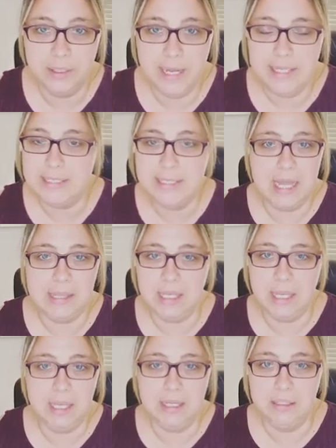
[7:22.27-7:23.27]
It's
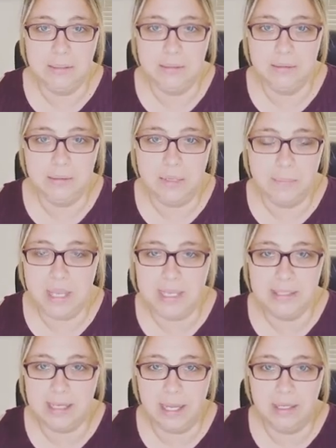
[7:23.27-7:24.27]
nothing
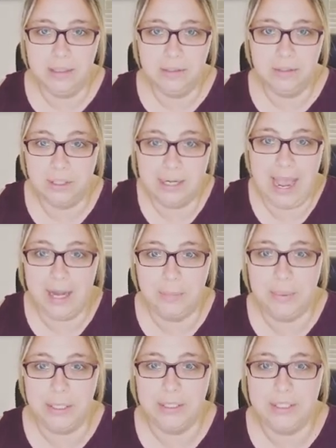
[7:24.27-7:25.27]
amazing. They're
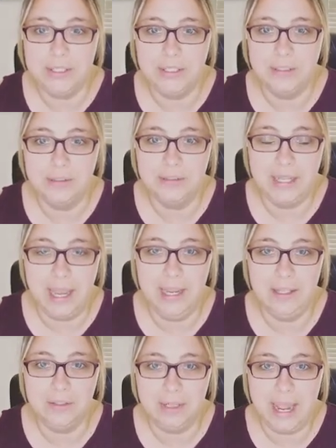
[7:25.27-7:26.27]
caterpillars.
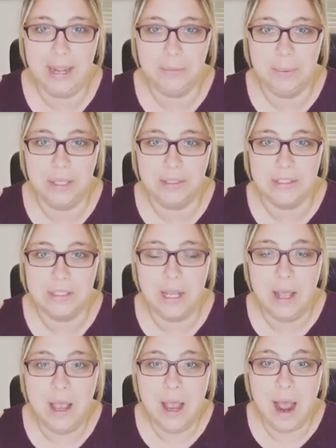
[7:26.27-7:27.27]
Okay? They're caterpillars.
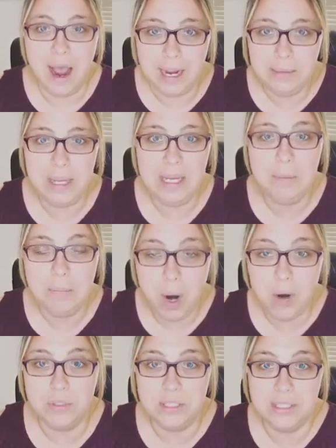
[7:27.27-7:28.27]
I made a
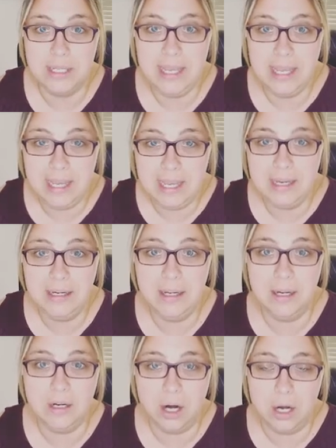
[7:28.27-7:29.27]
post in
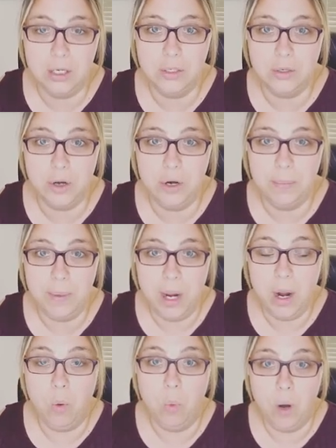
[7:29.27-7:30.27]
a garden group.
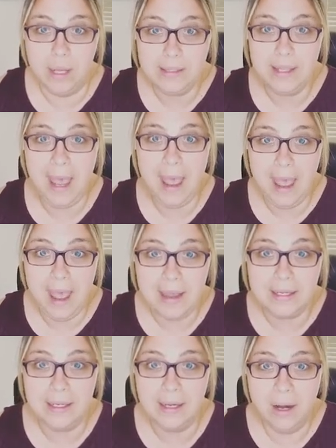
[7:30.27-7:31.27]
What the
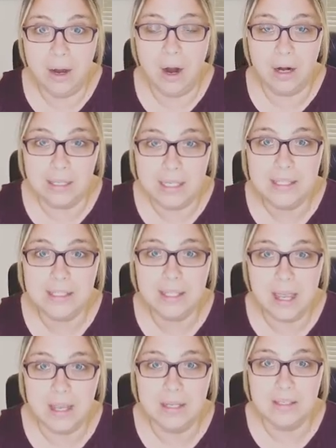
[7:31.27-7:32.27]
heck are these
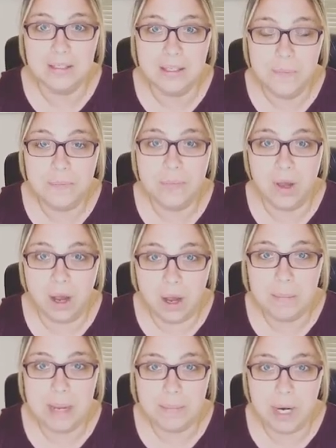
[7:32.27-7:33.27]
things
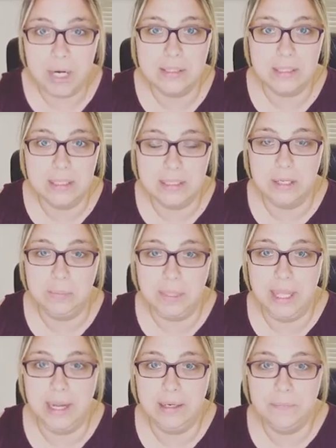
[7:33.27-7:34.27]
on my parsley and dill
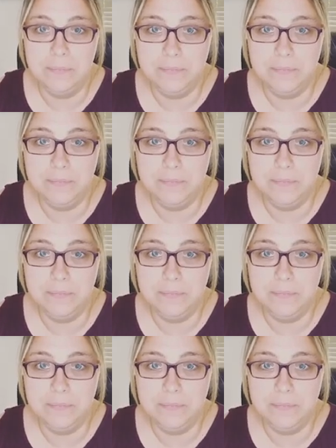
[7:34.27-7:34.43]
plant?